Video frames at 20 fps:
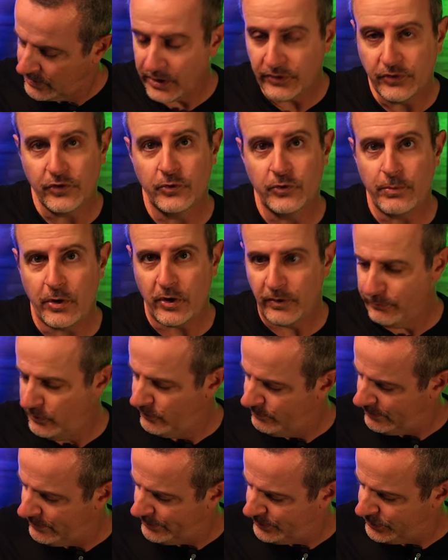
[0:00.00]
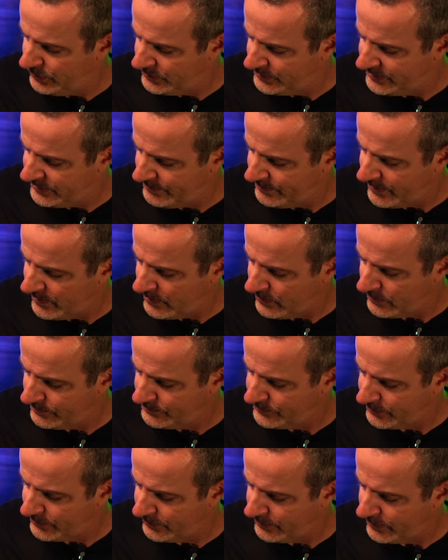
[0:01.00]
it's a small movement, but you can see my arm
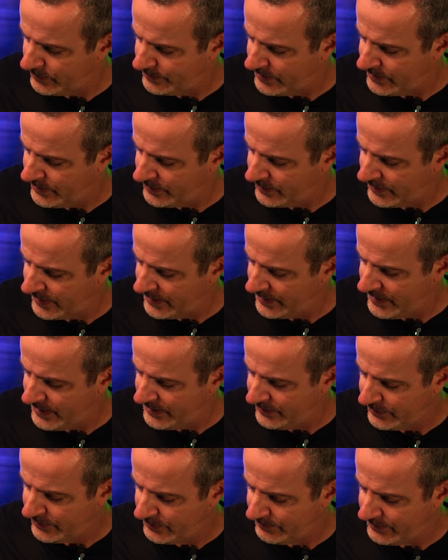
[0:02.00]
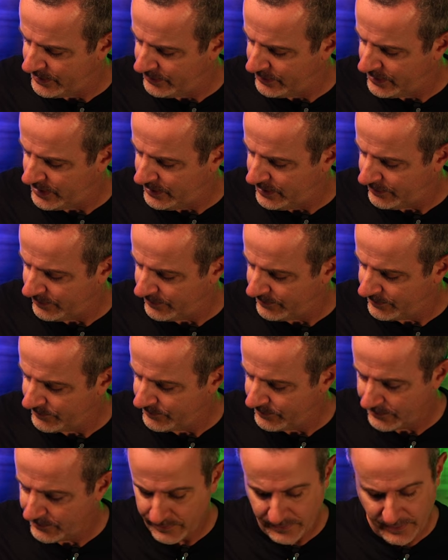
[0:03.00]
started up here and ended up down here.
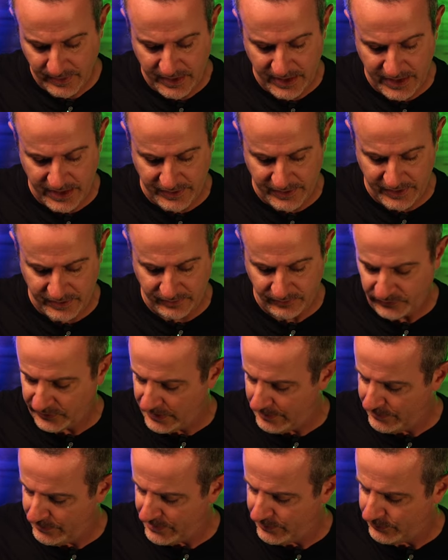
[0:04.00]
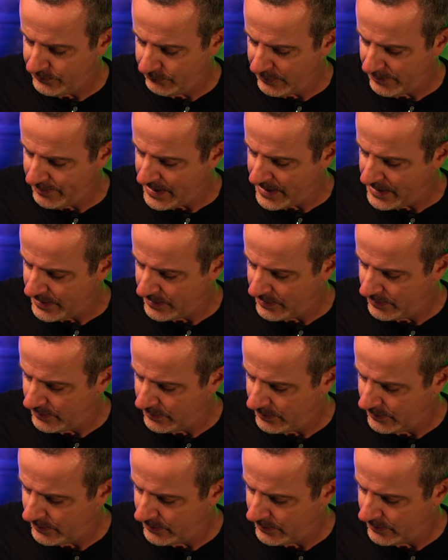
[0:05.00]
And then same thing on the way back.